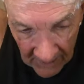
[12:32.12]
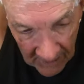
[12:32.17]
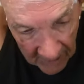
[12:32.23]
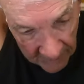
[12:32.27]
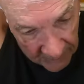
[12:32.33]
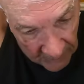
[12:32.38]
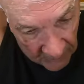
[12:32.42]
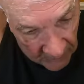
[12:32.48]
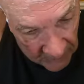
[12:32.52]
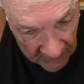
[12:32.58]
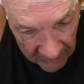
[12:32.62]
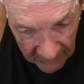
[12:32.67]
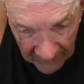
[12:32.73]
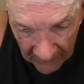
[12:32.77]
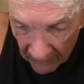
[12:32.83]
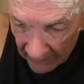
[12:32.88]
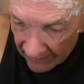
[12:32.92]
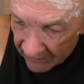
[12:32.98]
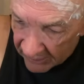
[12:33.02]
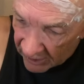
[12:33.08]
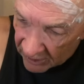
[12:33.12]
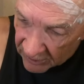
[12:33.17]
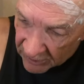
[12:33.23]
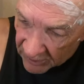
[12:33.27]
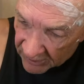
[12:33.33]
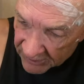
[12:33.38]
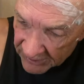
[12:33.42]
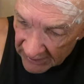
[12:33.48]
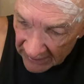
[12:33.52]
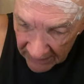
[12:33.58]
I put one of my white
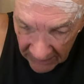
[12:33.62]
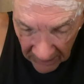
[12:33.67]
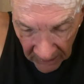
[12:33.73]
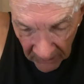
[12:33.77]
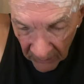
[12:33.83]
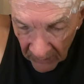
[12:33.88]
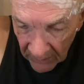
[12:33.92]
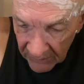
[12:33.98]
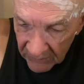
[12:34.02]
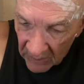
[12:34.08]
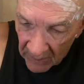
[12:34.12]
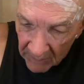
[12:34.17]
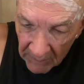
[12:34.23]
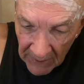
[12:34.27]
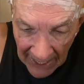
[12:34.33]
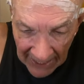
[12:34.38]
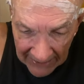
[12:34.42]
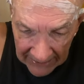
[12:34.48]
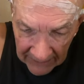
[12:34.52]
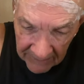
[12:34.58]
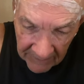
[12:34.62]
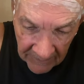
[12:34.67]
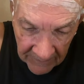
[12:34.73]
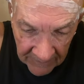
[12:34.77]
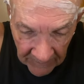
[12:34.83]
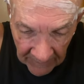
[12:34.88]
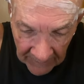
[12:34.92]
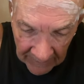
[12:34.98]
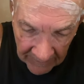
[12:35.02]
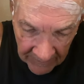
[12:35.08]
t-shirts on, you know, ones with a pocket.
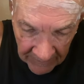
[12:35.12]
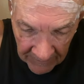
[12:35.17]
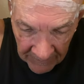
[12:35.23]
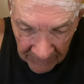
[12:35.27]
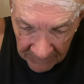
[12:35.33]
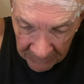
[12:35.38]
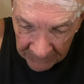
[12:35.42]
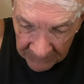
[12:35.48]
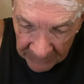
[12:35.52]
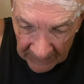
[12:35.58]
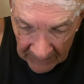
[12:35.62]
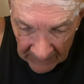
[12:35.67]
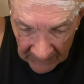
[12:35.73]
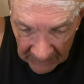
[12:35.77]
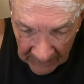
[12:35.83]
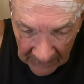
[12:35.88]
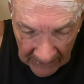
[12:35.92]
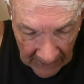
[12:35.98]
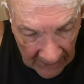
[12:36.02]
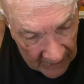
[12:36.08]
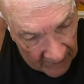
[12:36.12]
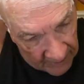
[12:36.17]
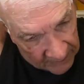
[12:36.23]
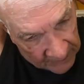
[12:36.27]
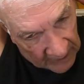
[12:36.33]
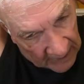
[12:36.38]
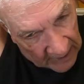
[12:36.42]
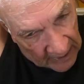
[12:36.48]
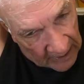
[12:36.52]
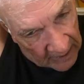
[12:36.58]
And I didn't
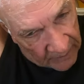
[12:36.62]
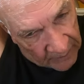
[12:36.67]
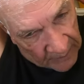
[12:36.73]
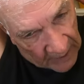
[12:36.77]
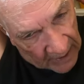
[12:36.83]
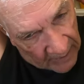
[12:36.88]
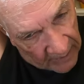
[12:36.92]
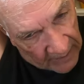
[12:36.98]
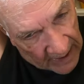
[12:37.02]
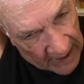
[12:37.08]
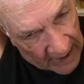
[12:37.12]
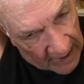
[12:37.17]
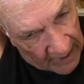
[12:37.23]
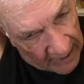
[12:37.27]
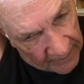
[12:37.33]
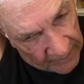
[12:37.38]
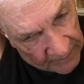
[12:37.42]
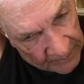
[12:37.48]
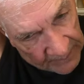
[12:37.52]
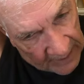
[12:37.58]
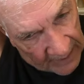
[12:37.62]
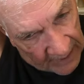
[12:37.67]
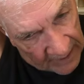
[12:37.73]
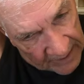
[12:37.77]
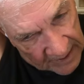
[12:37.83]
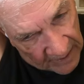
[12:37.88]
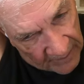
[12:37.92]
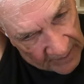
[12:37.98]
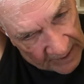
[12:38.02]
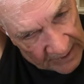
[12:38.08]
think anything about it. And then
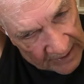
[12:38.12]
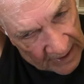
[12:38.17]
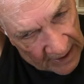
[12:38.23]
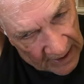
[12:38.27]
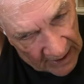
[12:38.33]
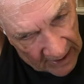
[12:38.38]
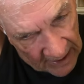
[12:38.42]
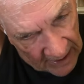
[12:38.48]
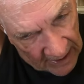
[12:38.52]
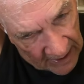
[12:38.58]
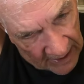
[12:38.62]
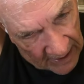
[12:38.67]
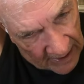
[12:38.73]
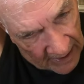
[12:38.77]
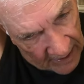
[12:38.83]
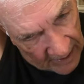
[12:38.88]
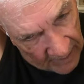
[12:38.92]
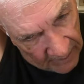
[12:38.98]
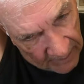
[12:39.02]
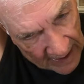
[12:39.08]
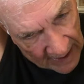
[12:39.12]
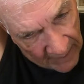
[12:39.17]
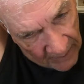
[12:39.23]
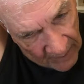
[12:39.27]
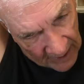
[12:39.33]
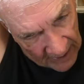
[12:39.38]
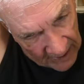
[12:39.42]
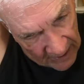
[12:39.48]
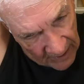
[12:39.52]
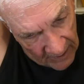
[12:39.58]
somebody said, hey, uh, Bob,
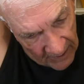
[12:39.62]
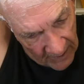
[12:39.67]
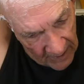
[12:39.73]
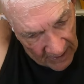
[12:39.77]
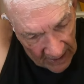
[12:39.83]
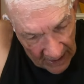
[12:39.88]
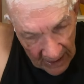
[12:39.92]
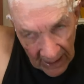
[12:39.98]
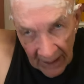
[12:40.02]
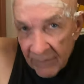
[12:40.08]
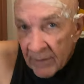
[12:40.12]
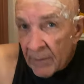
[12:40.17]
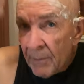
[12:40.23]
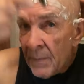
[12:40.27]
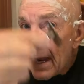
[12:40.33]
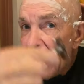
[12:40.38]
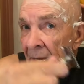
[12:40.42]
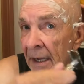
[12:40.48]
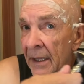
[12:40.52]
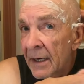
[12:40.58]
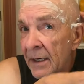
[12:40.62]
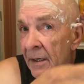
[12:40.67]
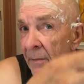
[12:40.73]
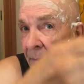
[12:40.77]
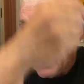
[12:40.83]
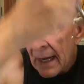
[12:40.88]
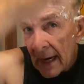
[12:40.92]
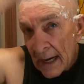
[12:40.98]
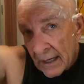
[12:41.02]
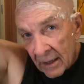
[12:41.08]
why do you have the pocket in the
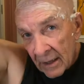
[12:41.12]
back?